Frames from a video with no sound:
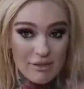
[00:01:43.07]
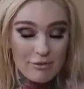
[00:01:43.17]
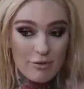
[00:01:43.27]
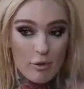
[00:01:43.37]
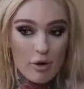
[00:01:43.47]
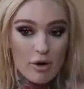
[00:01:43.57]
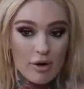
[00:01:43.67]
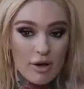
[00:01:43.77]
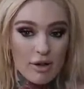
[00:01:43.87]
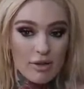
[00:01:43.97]

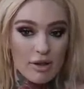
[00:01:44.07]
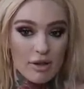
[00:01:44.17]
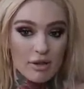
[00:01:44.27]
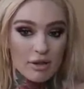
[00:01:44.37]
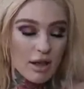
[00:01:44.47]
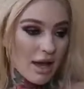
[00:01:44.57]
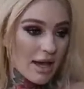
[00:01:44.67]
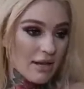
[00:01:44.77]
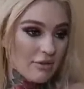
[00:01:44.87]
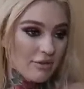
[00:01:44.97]
for the
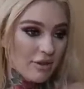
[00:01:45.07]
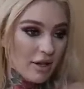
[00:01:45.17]
live,